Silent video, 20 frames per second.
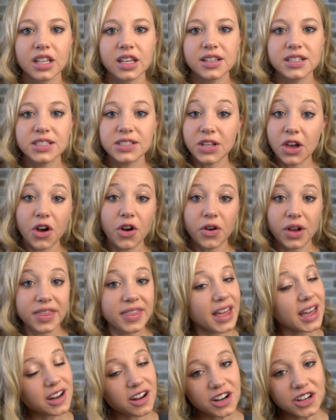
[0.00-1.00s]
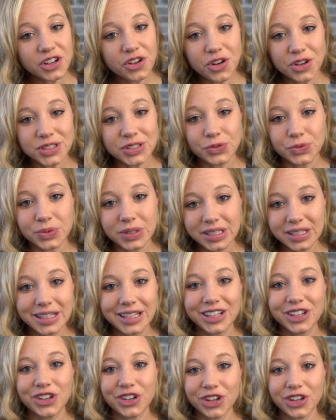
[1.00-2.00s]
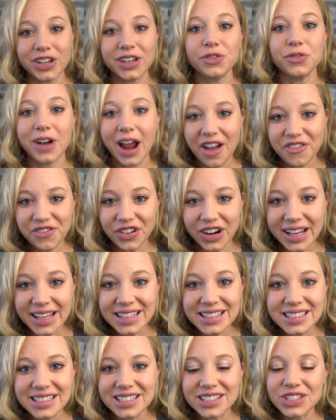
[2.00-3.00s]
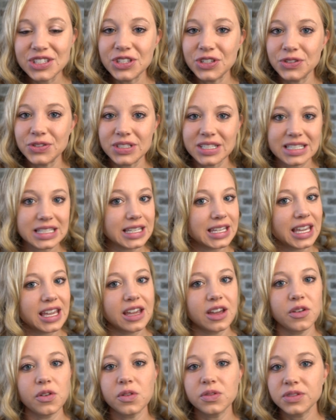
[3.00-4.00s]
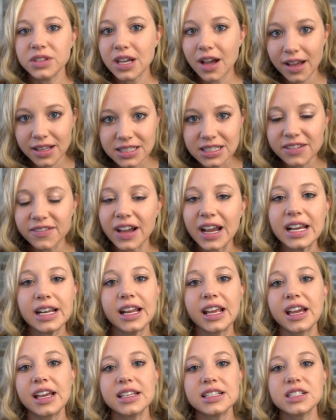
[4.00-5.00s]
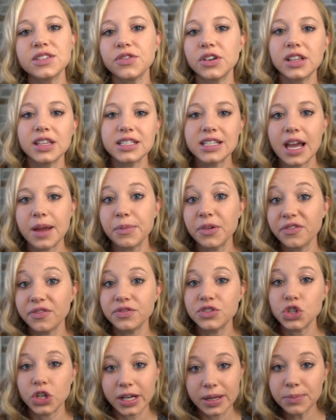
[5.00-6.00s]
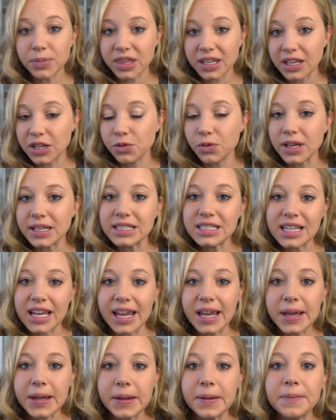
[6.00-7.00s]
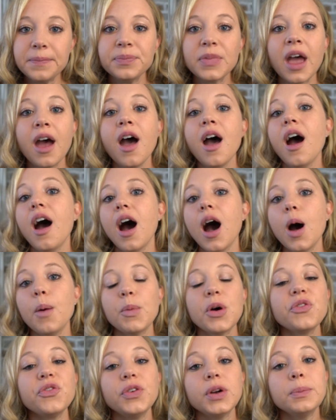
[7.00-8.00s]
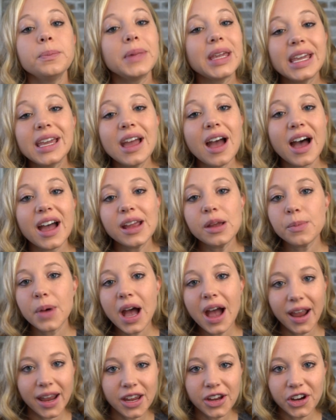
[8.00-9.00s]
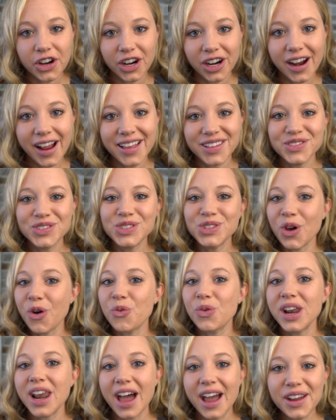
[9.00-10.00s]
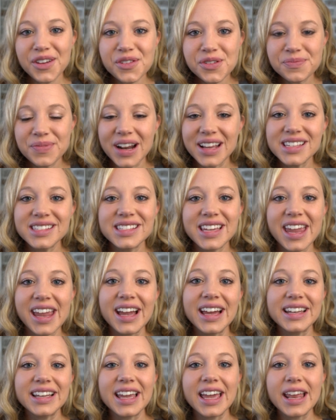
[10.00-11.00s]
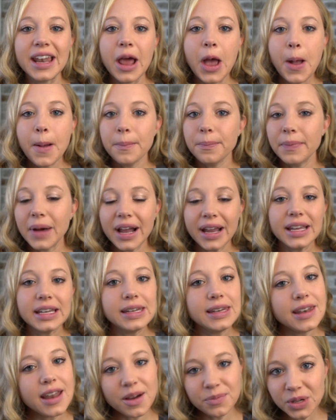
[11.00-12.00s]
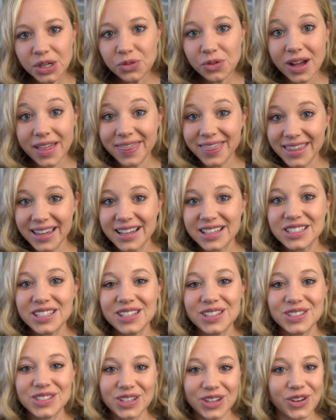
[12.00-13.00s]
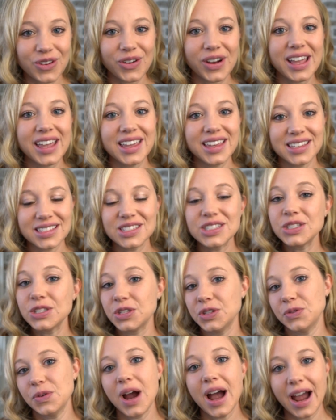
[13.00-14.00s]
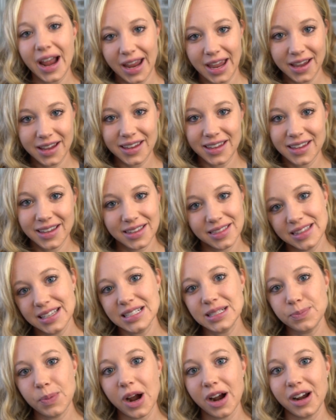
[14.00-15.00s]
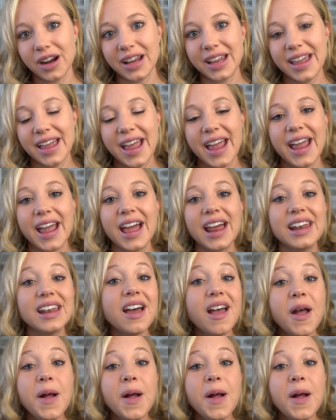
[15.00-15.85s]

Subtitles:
So that article is a really good reference to just get tons of ideas for the type of trip that you want to take. For me, I am a hiker, and so when I go to Bryce Canyon, my number one thing to do is to hike in this park. And